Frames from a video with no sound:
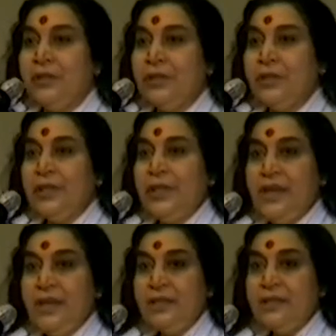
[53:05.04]
The
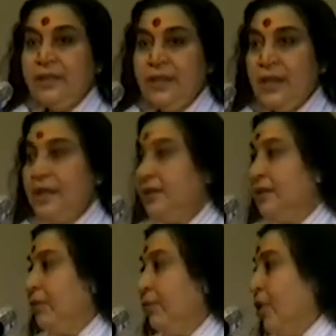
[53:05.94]
greatest
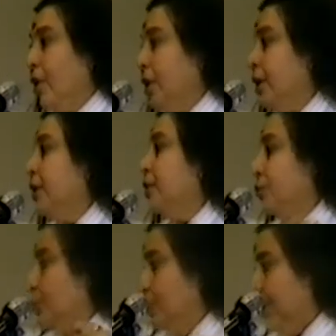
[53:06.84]
creation of God is
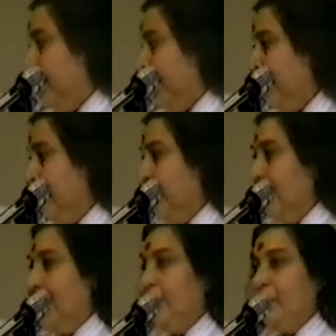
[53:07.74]
human being.
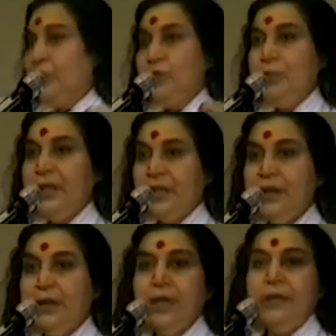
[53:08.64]
Of course, you may
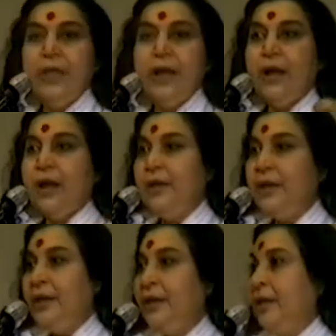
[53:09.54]
think they are
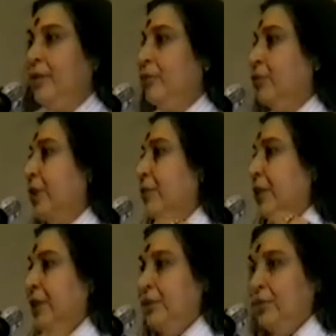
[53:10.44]
ugly and you should have
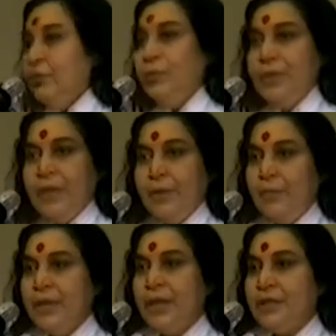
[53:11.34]
nothing to do with
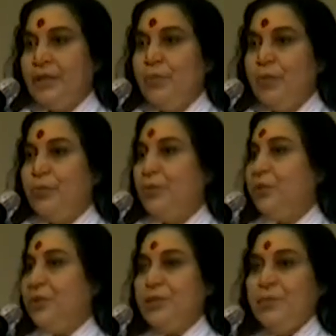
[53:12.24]
them. There are some people
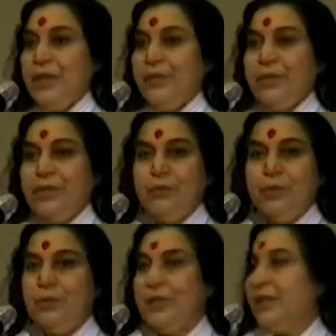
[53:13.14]
who just believe that
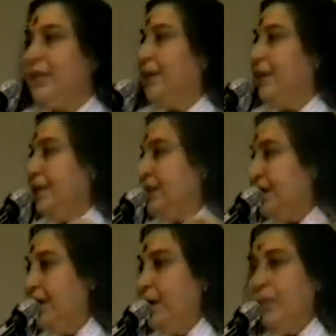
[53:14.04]
human beings are the ugliest
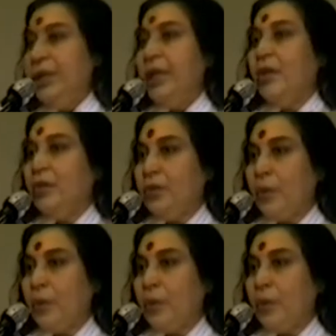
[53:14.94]
thing, but they are not.